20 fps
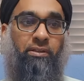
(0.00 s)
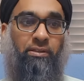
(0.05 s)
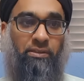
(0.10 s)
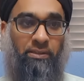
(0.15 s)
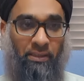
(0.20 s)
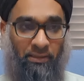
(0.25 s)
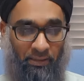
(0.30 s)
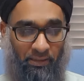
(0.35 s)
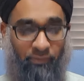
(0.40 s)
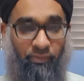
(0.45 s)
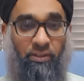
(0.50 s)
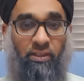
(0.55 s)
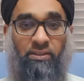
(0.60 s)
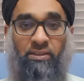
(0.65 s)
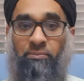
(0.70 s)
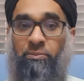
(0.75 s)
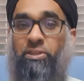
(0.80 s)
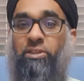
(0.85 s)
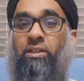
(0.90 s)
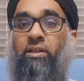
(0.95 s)
Take the
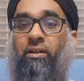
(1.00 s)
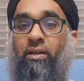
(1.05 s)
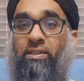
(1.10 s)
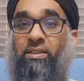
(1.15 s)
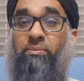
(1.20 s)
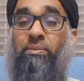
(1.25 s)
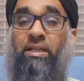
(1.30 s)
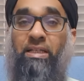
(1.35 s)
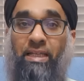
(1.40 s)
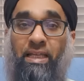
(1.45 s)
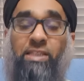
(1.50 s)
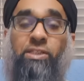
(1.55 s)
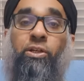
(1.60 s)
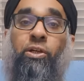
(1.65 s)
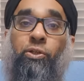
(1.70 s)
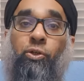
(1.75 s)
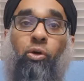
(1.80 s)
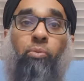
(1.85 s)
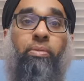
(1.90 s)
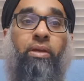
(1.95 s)
difficulty, mashaqqa. It's a bit lazy
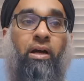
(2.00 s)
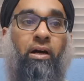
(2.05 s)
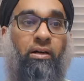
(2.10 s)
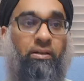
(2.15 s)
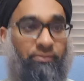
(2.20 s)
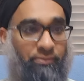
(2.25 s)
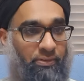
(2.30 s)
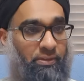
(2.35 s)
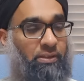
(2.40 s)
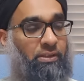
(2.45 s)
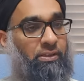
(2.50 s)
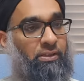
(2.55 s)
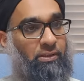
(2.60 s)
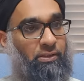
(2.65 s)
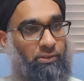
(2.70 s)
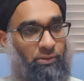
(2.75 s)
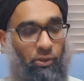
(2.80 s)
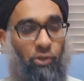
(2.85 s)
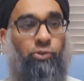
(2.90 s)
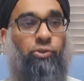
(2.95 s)
on your behalf
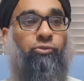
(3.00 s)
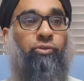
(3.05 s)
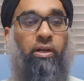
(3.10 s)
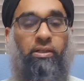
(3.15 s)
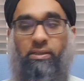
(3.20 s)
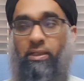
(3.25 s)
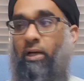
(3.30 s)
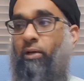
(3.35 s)
not to write it